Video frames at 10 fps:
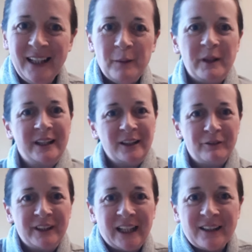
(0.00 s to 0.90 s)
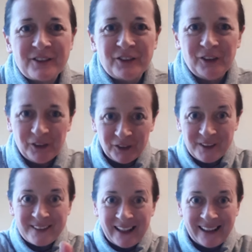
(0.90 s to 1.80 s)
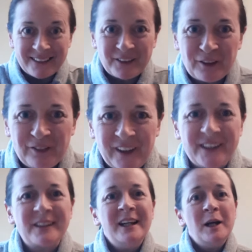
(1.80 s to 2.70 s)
making lovely casseroles and stir fries.